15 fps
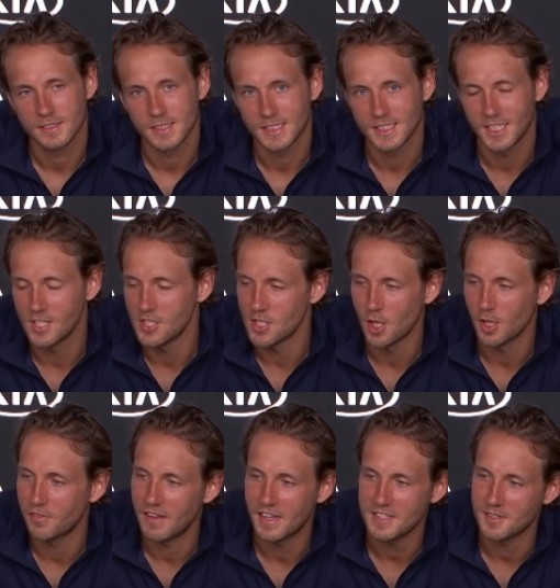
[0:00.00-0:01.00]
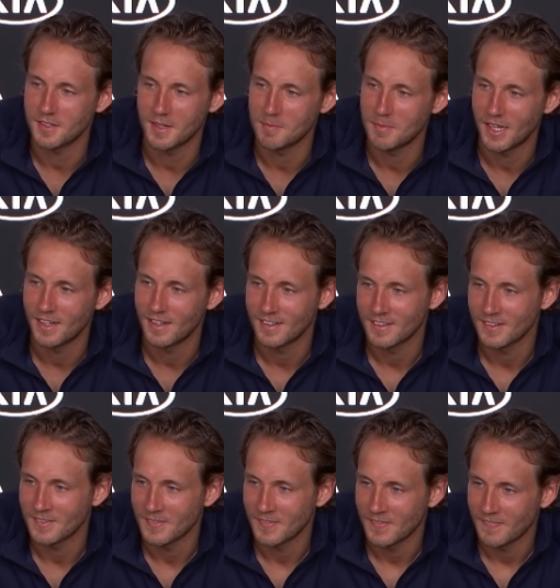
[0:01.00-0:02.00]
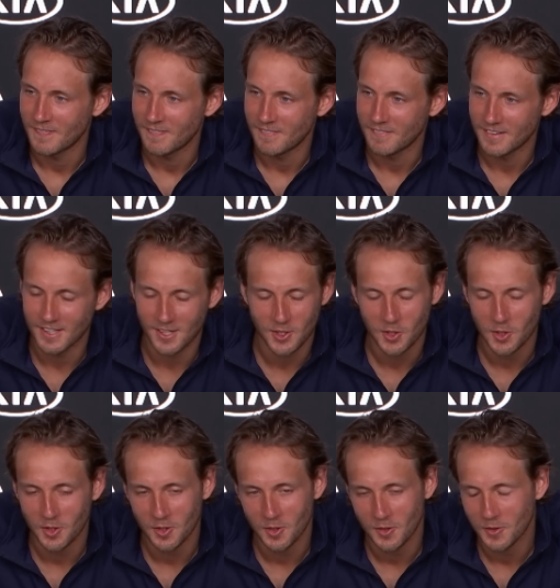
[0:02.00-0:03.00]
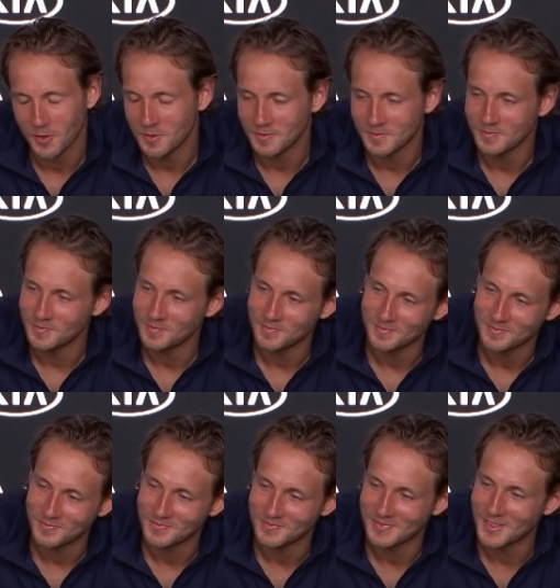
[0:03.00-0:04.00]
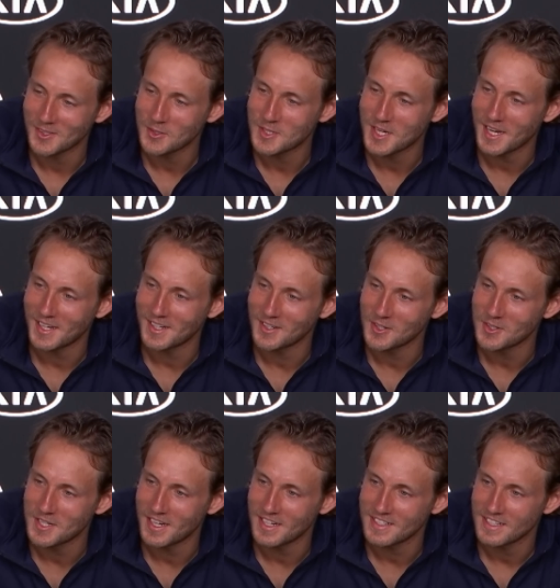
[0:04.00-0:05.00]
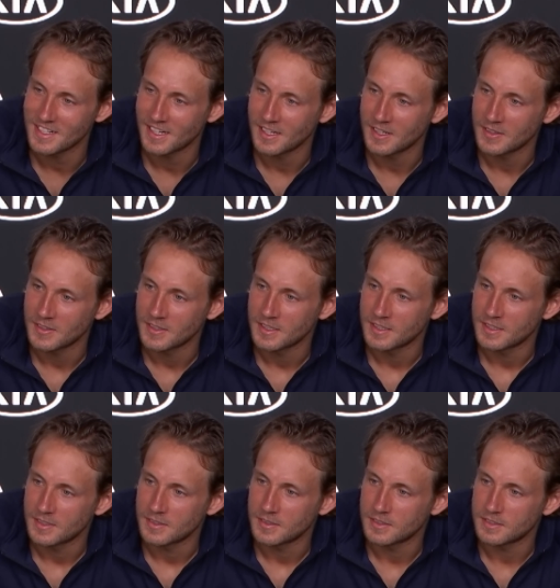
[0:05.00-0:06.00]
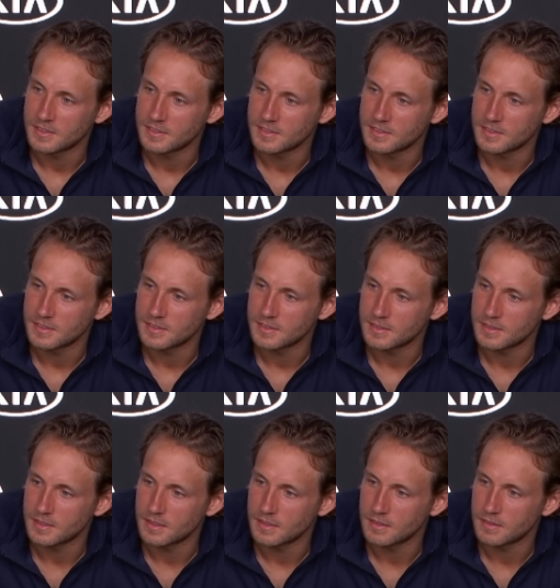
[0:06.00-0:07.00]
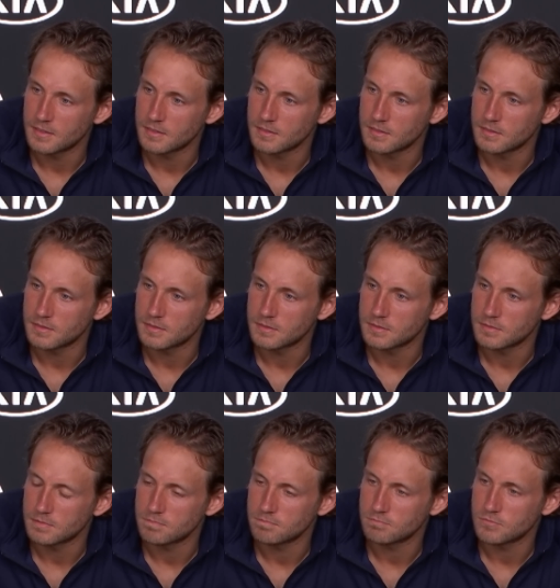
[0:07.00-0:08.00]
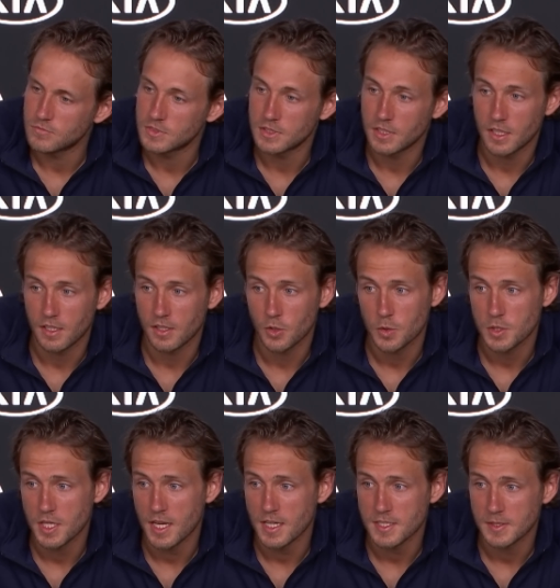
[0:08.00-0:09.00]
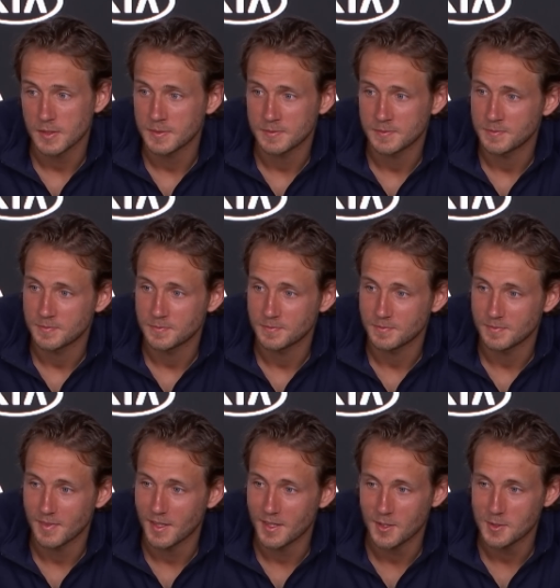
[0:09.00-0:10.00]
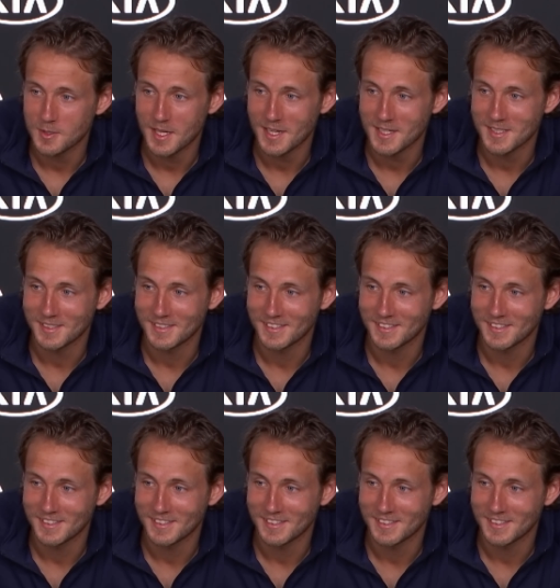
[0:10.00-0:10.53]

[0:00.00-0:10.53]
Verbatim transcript: she's not faster than me. That was my question. No, no, no, no, no. You're no always trailing. No I don't know if you saw that. You're always behind her. No chance. Okay. No chance.